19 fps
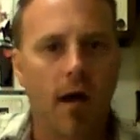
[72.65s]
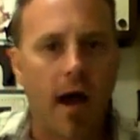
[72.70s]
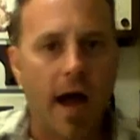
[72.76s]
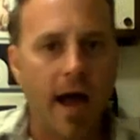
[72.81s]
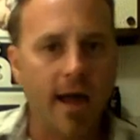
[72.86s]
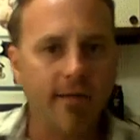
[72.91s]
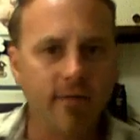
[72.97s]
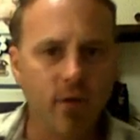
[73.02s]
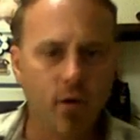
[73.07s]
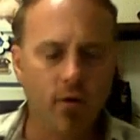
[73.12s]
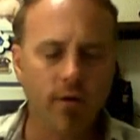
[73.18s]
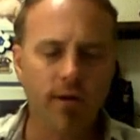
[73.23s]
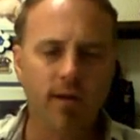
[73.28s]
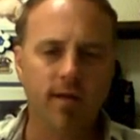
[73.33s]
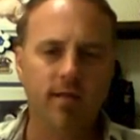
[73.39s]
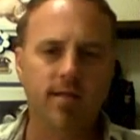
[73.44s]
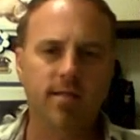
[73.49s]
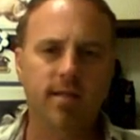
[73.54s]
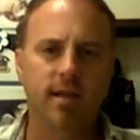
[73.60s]
I've
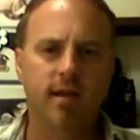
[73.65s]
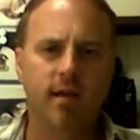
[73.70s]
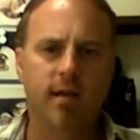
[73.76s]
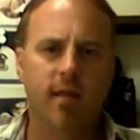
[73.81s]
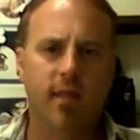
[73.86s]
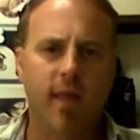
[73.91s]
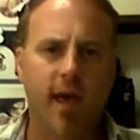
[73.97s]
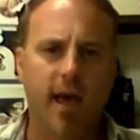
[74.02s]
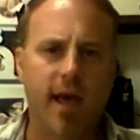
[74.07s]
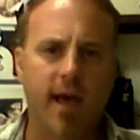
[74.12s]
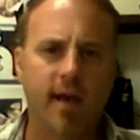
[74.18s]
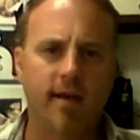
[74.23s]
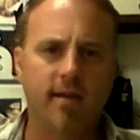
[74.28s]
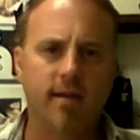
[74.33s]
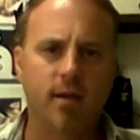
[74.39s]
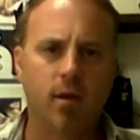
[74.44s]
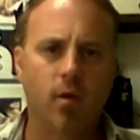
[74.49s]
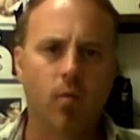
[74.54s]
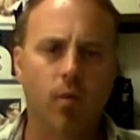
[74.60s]
noticed
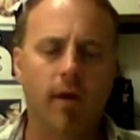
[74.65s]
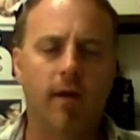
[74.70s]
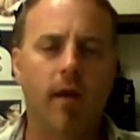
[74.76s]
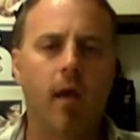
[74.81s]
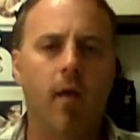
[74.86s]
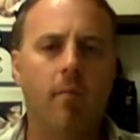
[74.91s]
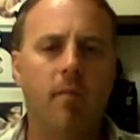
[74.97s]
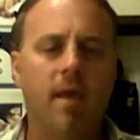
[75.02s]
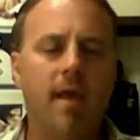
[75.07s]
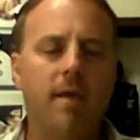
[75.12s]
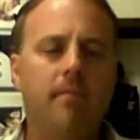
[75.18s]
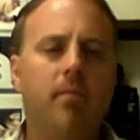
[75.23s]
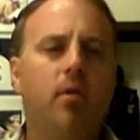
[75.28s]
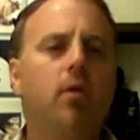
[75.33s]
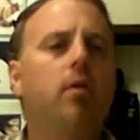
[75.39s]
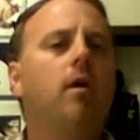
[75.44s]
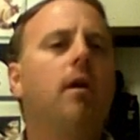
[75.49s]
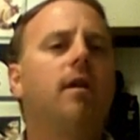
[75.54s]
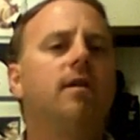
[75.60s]
that when
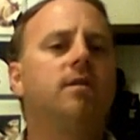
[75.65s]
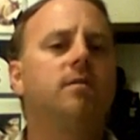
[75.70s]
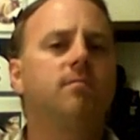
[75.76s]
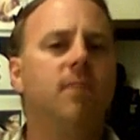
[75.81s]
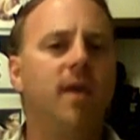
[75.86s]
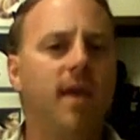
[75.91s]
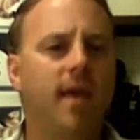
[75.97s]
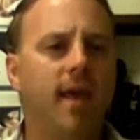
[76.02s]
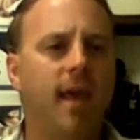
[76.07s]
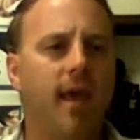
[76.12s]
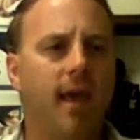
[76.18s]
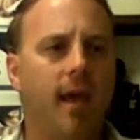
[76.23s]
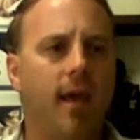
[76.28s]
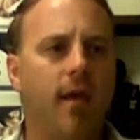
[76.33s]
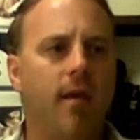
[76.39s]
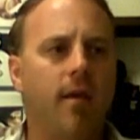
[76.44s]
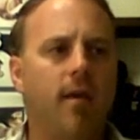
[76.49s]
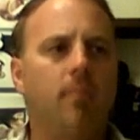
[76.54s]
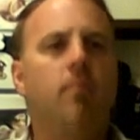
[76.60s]
people are
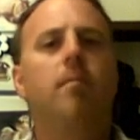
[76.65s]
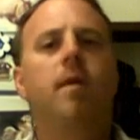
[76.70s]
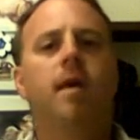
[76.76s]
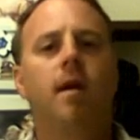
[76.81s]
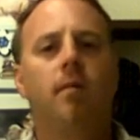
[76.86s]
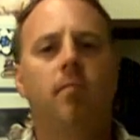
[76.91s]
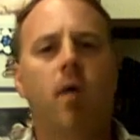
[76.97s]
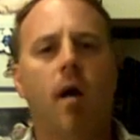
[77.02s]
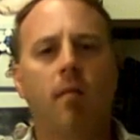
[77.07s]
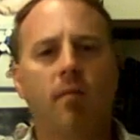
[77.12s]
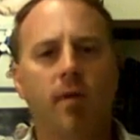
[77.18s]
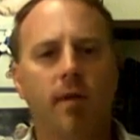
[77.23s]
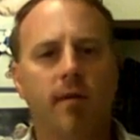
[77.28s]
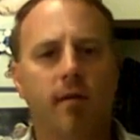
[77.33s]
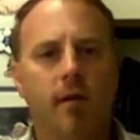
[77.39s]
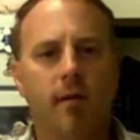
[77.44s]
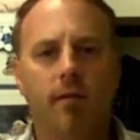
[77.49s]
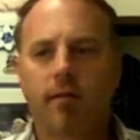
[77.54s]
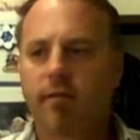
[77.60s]
speaking in a
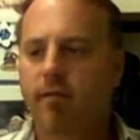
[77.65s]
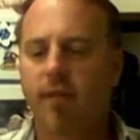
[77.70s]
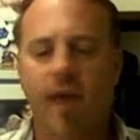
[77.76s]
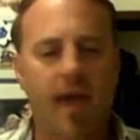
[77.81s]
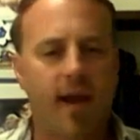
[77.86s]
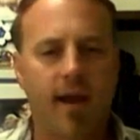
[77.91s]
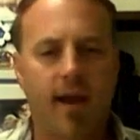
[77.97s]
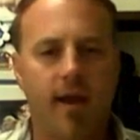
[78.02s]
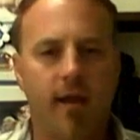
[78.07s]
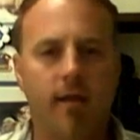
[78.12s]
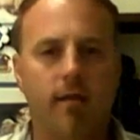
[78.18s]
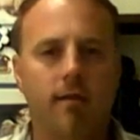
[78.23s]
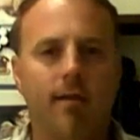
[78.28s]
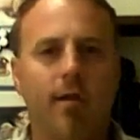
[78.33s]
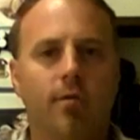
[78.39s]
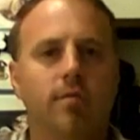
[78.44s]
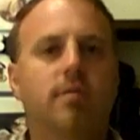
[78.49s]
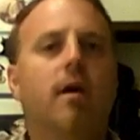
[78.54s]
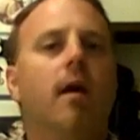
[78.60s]
public setting,
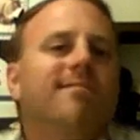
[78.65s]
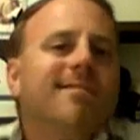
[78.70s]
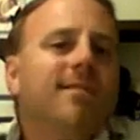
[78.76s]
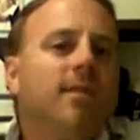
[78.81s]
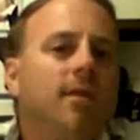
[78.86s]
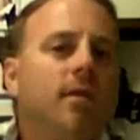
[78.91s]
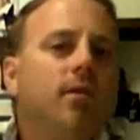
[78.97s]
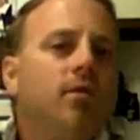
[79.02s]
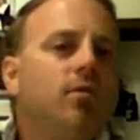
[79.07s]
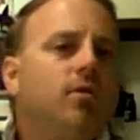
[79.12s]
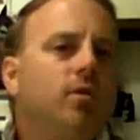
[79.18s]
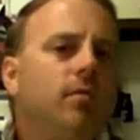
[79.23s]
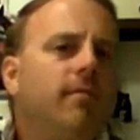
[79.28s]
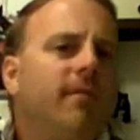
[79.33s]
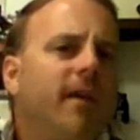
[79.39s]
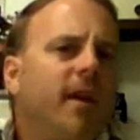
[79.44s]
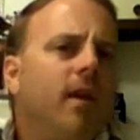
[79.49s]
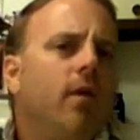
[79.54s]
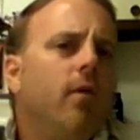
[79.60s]
a YouTube
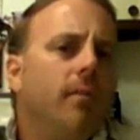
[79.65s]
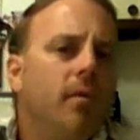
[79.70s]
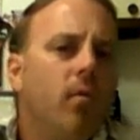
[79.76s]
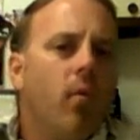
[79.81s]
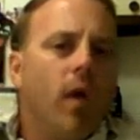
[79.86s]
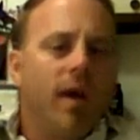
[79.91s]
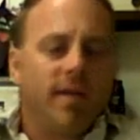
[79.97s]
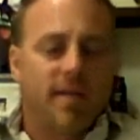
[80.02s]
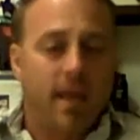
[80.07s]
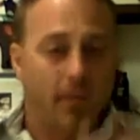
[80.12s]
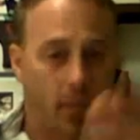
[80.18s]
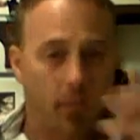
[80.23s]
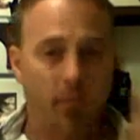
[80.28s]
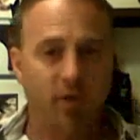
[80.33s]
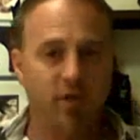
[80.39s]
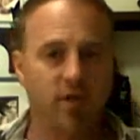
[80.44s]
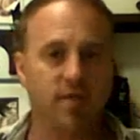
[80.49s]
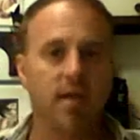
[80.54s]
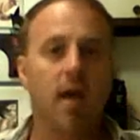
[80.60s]
video would be one example,
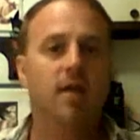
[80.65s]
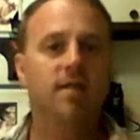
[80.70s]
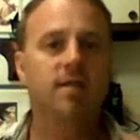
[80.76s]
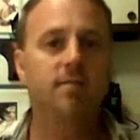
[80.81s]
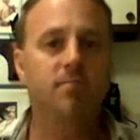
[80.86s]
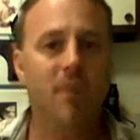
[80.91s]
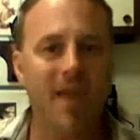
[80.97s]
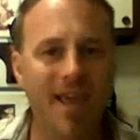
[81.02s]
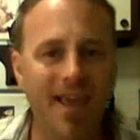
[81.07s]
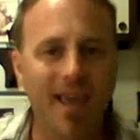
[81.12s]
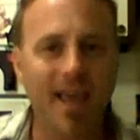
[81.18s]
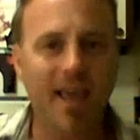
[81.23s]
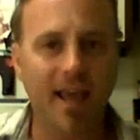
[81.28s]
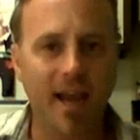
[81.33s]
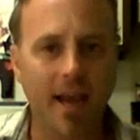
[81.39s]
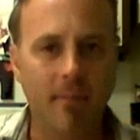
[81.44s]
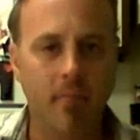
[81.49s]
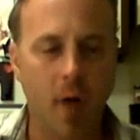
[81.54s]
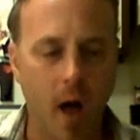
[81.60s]
but just speaking
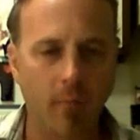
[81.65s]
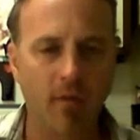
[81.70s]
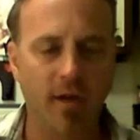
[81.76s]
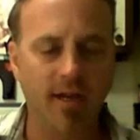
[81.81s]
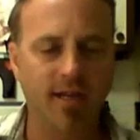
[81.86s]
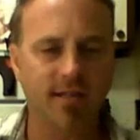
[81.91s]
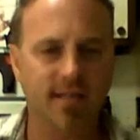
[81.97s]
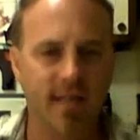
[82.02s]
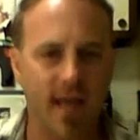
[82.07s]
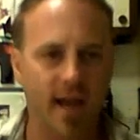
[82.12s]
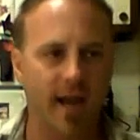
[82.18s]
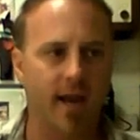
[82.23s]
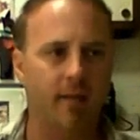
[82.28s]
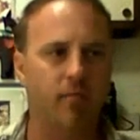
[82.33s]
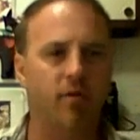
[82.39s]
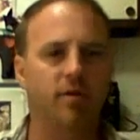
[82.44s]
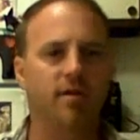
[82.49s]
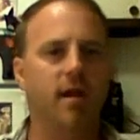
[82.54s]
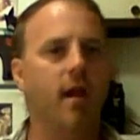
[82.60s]
in a public
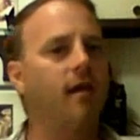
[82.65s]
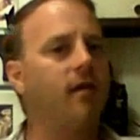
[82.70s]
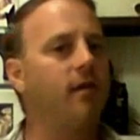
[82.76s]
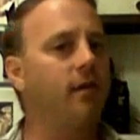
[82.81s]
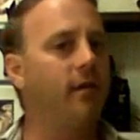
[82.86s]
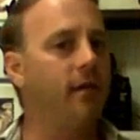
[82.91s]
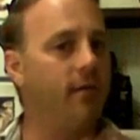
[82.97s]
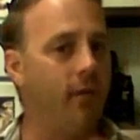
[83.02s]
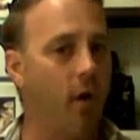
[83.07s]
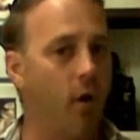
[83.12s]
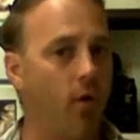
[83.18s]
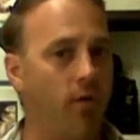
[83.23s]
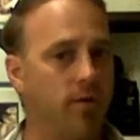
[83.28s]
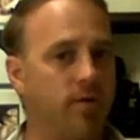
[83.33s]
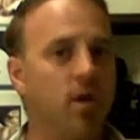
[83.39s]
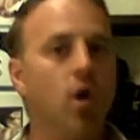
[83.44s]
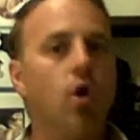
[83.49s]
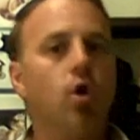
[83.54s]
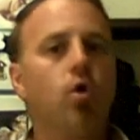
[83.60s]
setting, particularly
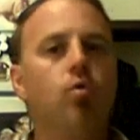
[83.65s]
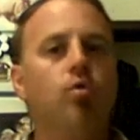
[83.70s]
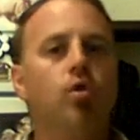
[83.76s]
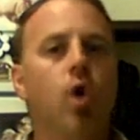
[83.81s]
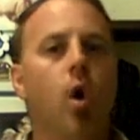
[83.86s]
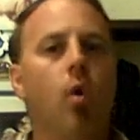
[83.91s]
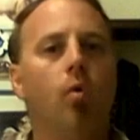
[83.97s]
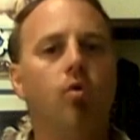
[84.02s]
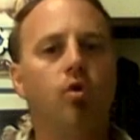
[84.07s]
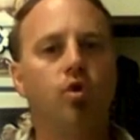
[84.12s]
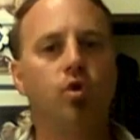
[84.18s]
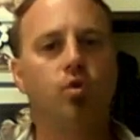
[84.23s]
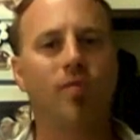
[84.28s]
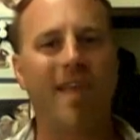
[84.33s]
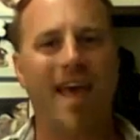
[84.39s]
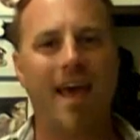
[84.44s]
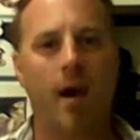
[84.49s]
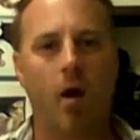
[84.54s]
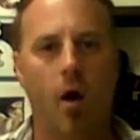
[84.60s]
those who don't do
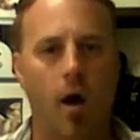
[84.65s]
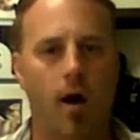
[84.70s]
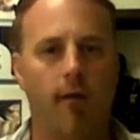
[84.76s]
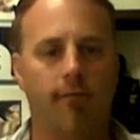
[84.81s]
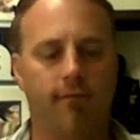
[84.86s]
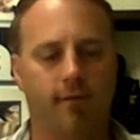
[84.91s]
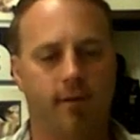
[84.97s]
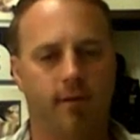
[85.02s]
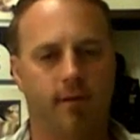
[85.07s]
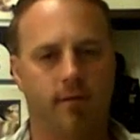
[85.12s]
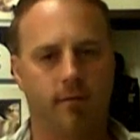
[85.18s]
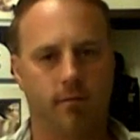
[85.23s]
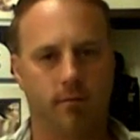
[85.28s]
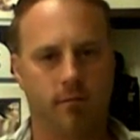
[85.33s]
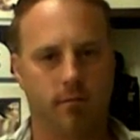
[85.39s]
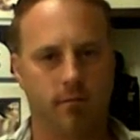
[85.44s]
that often.